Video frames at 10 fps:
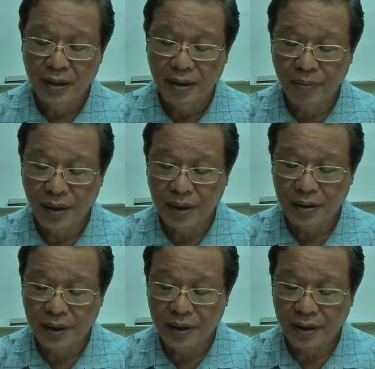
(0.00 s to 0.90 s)
the
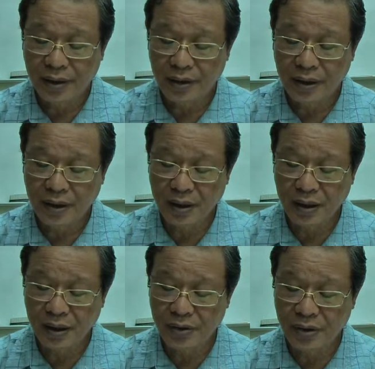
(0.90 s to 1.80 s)
monk directs and
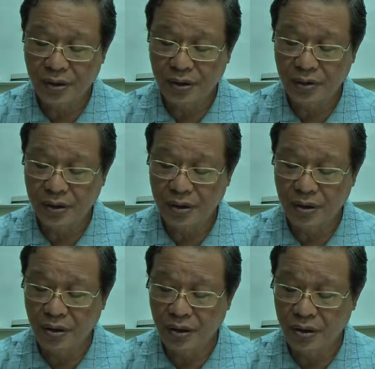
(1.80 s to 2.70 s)
inclines it to the
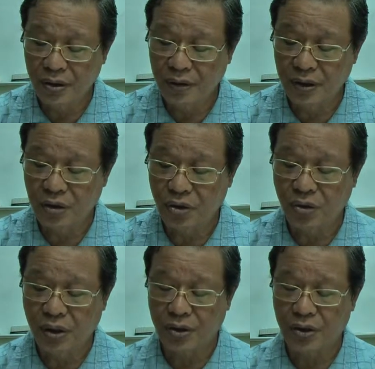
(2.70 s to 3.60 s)
knowledge of the
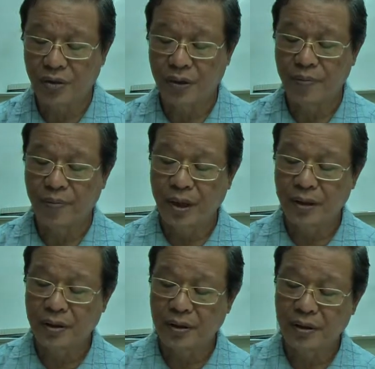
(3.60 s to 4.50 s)
destruction of the
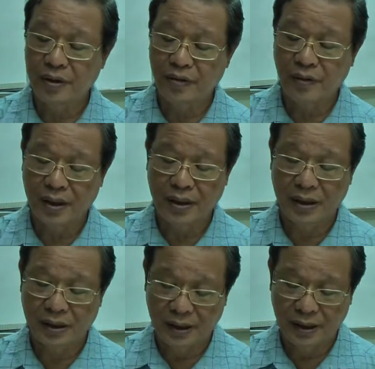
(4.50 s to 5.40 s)
mental
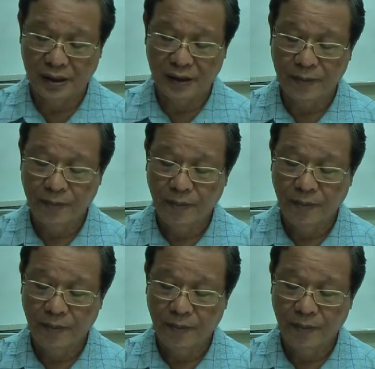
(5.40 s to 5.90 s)
influxes.